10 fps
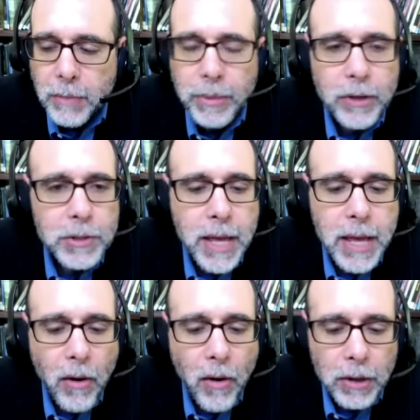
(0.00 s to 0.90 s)
because they
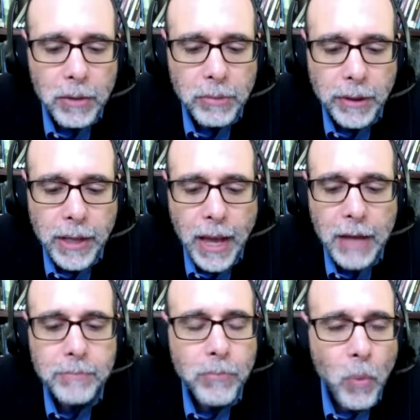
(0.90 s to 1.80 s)
arguably
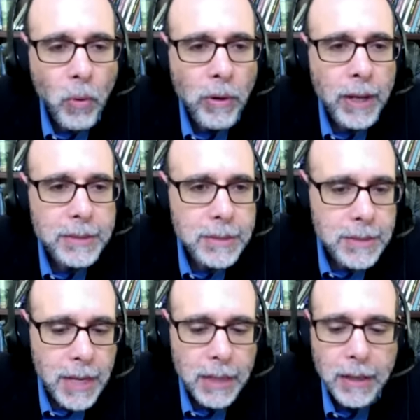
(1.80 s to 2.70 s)
had more at
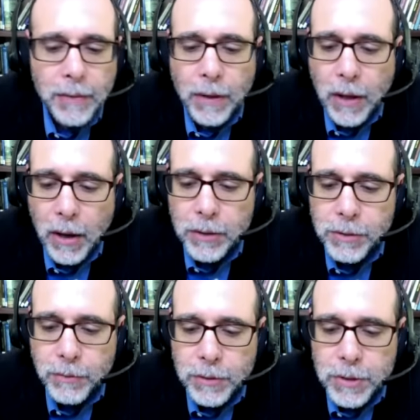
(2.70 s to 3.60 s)
stake in the
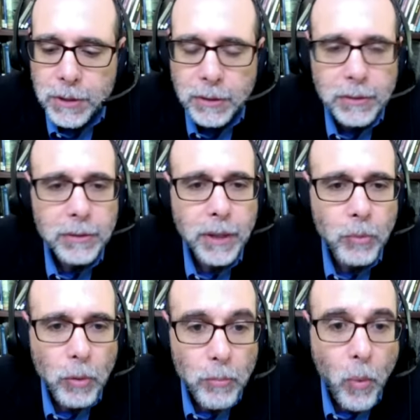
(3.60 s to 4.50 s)
controversy and
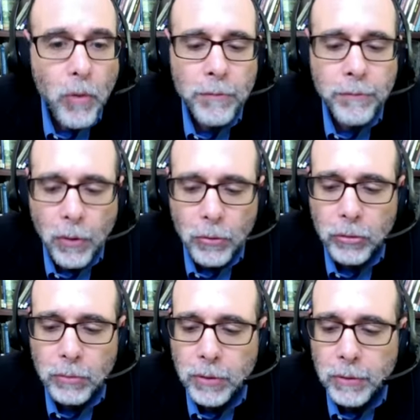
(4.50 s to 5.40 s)
were more
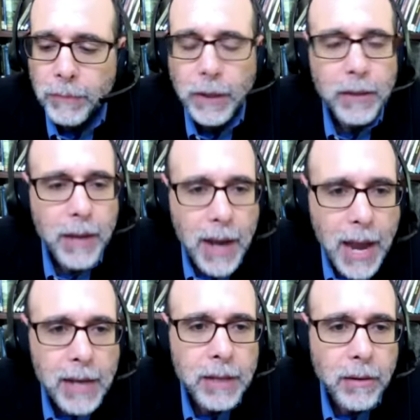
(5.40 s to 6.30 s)
vulnerable than
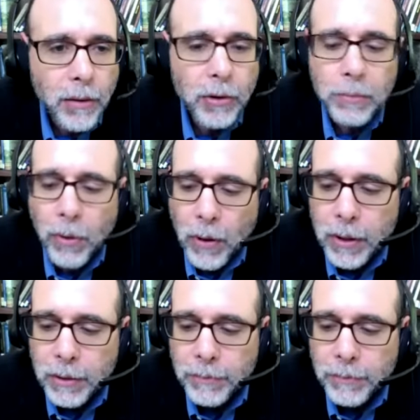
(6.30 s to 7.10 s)
any other party.